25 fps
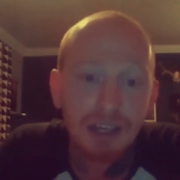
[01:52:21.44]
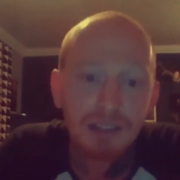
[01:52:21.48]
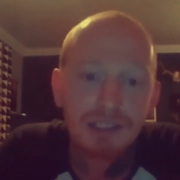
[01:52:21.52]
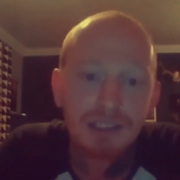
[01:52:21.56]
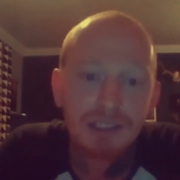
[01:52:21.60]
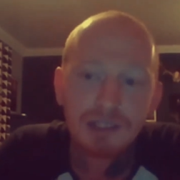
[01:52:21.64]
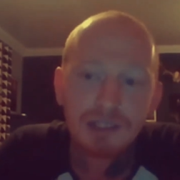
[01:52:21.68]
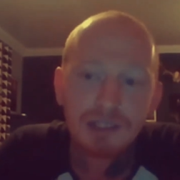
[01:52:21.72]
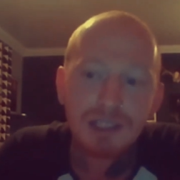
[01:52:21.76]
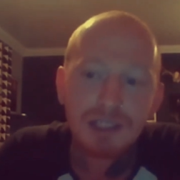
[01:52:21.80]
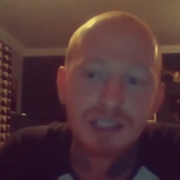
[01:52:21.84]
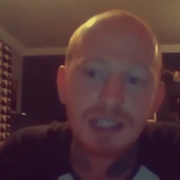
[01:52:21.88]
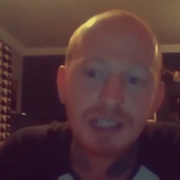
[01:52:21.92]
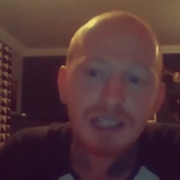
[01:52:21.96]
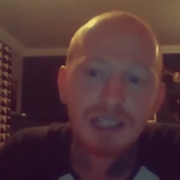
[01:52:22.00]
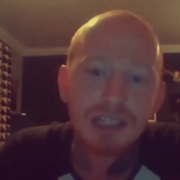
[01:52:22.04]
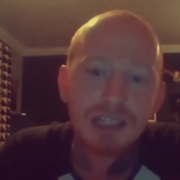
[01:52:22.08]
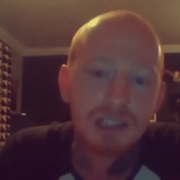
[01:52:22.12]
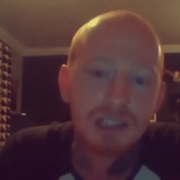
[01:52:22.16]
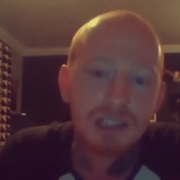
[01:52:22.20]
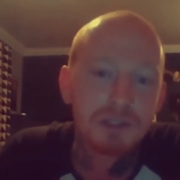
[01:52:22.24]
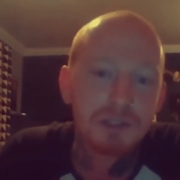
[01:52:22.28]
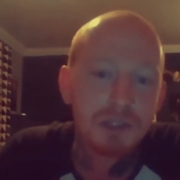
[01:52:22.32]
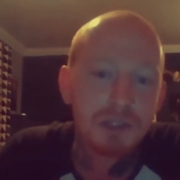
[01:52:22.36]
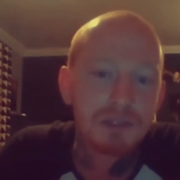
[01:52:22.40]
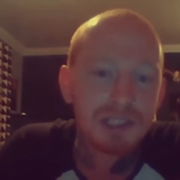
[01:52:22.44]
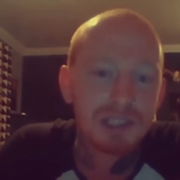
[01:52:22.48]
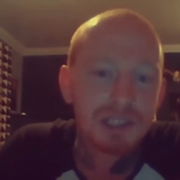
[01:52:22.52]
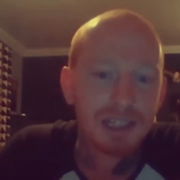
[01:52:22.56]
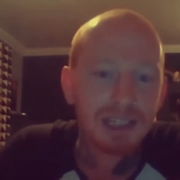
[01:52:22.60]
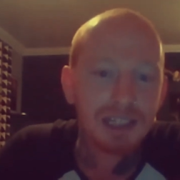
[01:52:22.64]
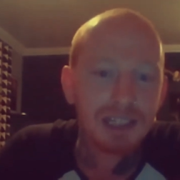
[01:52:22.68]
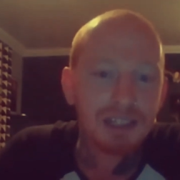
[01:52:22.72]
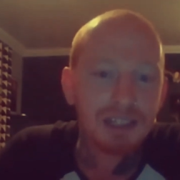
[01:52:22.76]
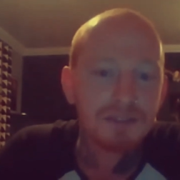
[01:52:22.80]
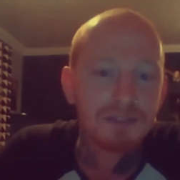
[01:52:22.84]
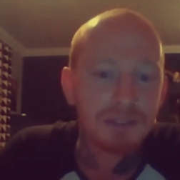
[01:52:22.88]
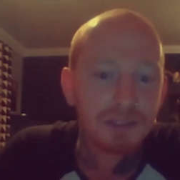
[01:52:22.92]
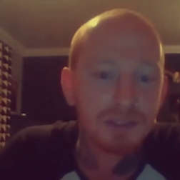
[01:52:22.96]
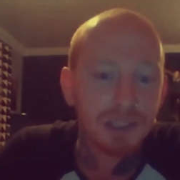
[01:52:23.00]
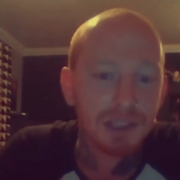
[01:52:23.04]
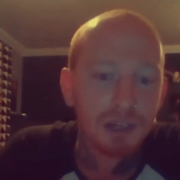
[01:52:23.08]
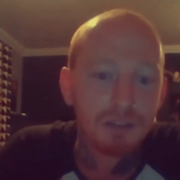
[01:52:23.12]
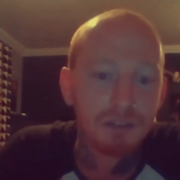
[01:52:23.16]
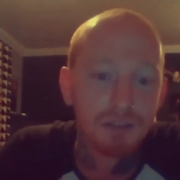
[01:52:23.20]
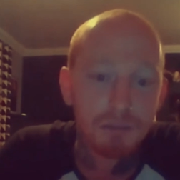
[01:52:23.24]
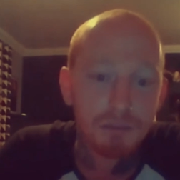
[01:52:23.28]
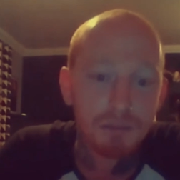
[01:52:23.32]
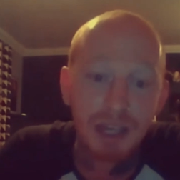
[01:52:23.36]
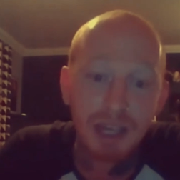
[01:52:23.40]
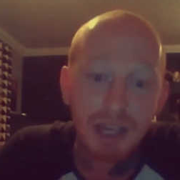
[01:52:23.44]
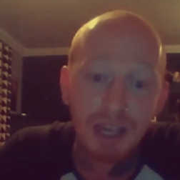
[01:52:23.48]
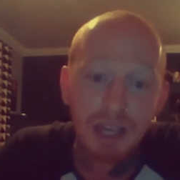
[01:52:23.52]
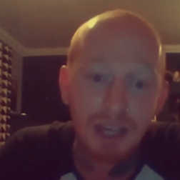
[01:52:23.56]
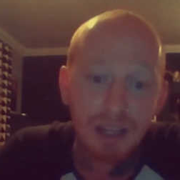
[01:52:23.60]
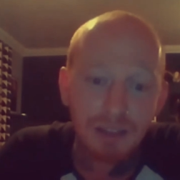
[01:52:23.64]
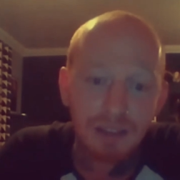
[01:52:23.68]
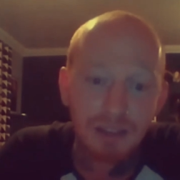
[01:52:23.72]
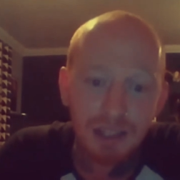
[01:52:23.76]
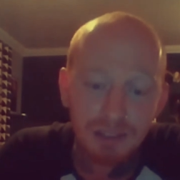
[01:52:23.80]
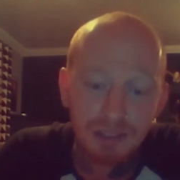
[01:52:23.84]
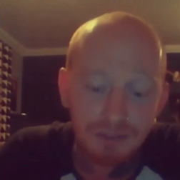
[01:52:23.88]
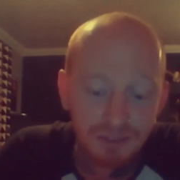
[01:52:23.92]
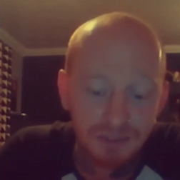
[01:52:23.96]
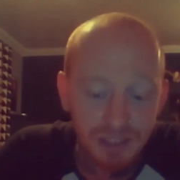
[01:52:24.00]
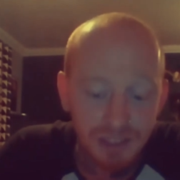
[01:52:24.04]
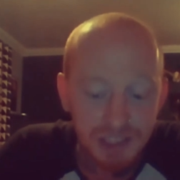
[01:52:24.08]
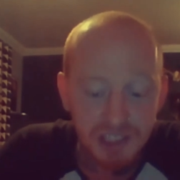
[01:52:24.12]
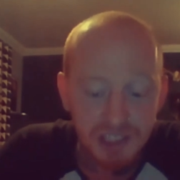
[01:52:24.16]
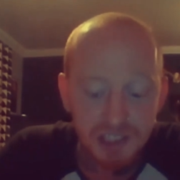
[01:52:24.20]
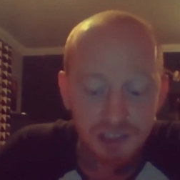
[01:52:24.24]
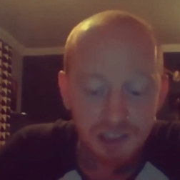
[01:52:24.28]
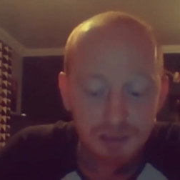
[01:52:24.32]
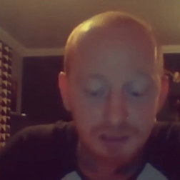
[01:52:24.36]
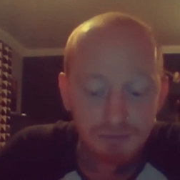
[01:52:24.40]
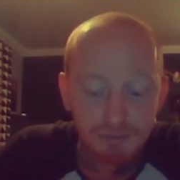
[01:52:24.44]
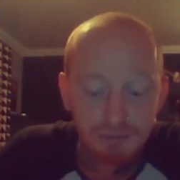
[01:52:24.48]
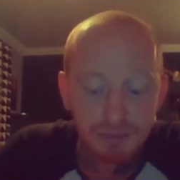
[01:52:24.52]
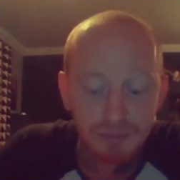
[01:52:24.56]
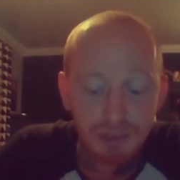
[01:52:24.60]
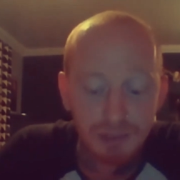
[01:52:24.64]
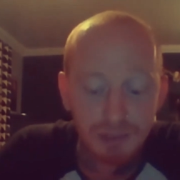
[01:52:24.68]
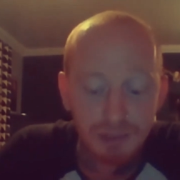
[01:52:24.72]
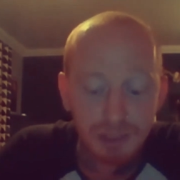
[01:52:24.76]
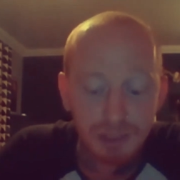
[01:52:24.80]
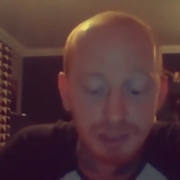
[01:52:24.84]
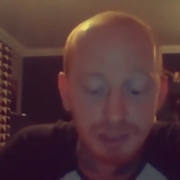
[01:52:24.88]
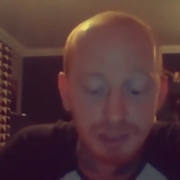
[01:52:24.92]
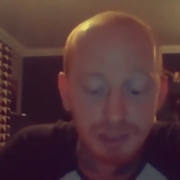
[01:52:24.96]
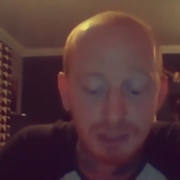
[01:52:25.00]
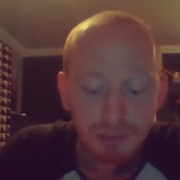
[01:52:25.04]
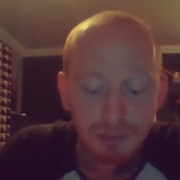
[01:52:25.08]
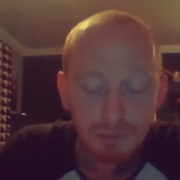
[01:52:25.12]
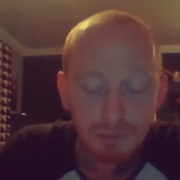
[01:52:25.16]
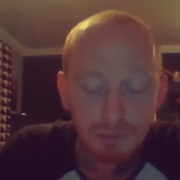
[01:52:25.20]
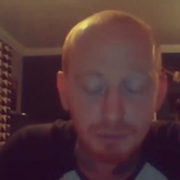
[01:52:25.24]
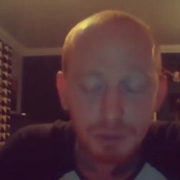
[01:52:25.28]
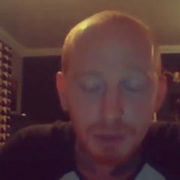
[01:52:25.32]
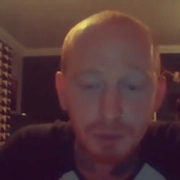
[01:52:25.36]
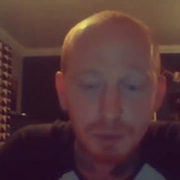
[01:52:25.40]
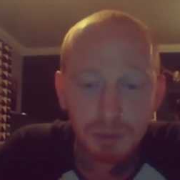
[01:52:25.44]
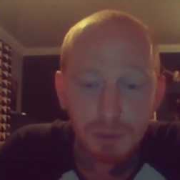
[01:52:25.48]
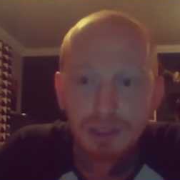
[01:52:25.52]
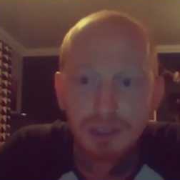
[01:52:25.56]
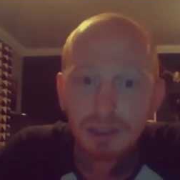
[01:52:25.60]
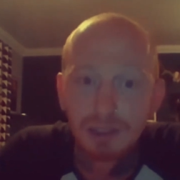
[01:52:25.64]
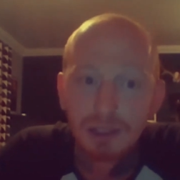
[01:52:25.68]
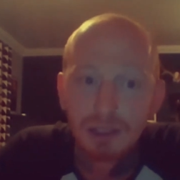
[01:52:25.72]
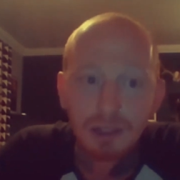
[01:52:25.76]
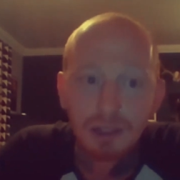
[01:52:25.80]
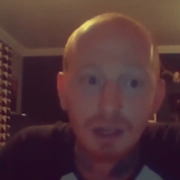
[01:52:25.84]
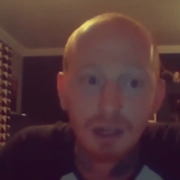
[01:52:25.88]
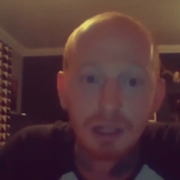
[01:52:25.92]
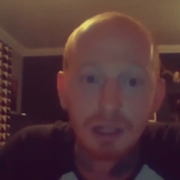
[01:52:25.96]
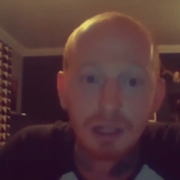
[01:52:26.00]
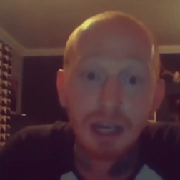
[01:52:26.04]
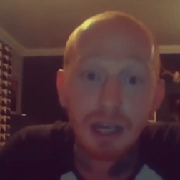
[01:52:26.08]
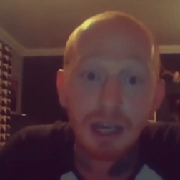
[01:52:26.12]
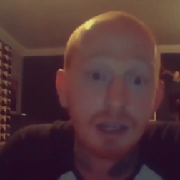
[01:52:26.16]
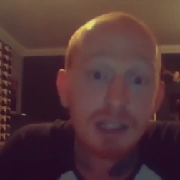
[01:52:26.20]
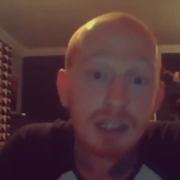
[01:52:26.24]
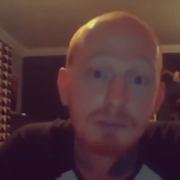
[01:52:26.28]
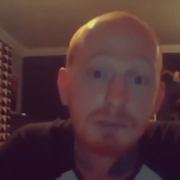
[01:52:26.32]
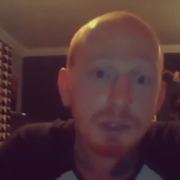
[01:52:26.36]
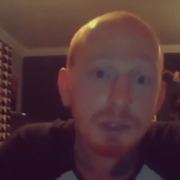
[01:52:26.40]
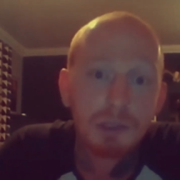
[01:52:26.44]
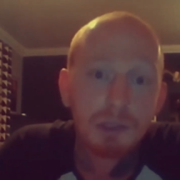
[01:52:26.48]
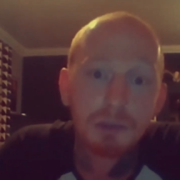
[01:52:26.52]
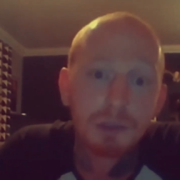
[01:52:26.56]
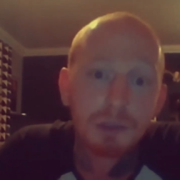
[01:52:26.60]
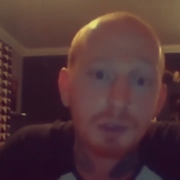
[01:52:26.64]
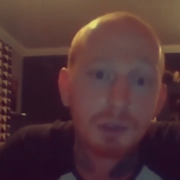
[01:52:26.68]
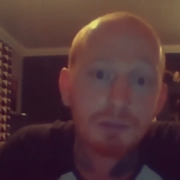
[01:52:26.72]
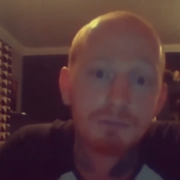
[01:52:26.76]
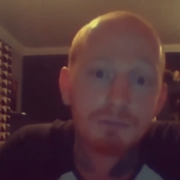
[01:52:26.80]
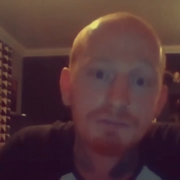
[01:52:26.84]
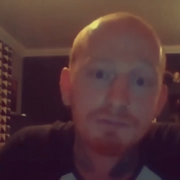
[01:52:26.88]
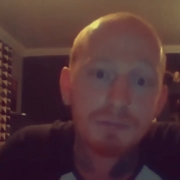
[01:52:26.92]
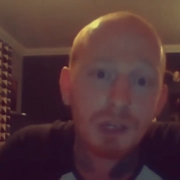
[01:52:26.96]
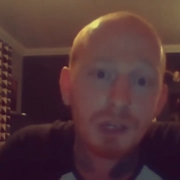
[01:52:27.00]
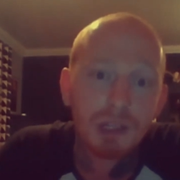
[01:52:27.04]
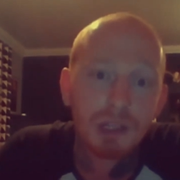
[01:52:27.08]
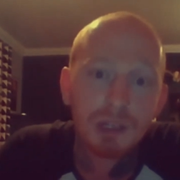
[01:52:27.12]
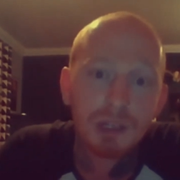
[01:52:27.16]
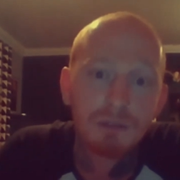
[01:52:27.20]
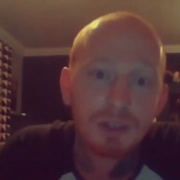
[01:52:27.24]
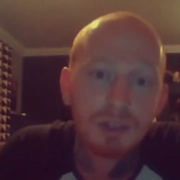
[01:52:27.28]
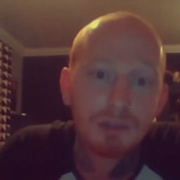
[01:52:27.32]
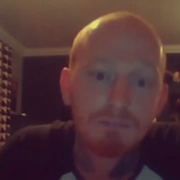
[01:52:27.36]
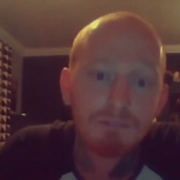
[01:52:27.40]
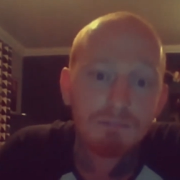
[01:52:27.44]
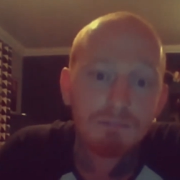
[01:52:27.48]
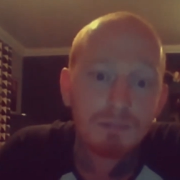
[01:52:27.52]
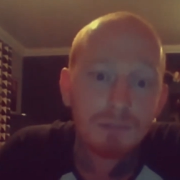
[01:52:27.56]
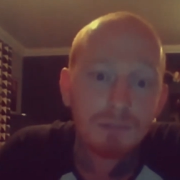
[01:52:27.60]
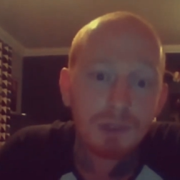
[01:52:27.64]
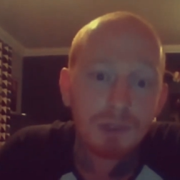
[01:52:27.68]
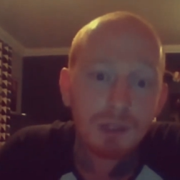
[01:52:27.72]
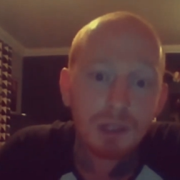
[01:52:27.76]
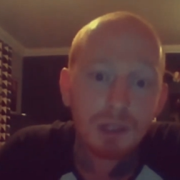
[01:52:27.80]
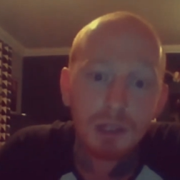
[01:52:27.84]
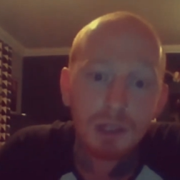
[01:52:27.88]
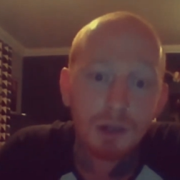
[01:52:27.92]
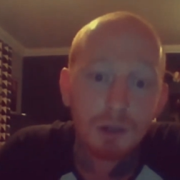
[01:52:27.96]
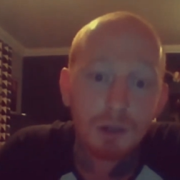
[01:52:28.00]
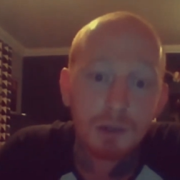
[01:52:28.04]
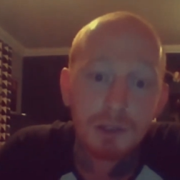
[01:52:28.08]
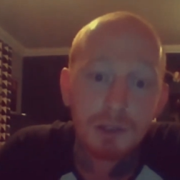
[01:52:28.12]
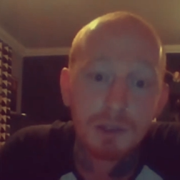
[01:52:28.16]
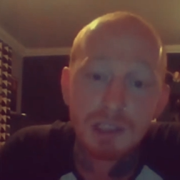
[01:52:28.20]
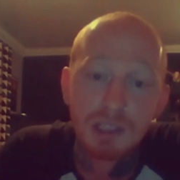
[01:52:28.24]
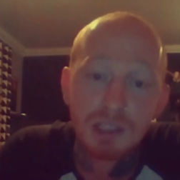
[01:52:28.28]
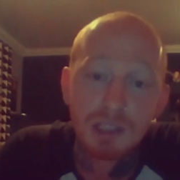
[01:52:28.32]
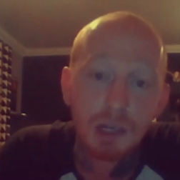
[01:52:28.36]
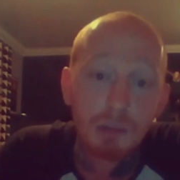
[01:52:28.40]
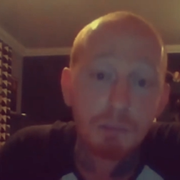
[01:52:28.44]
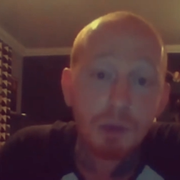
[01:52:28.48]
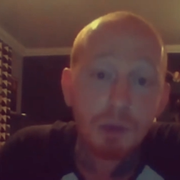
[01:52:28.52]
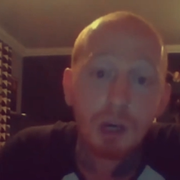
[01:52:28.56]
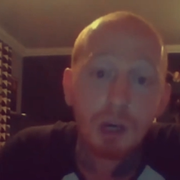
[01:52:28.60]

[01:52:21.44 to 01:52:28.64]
so I said, let's do 2 sleeves and go from there. And then he finished them, and we were like, oh, yeah, he's my unicorn. I love him. Honestly, I put up a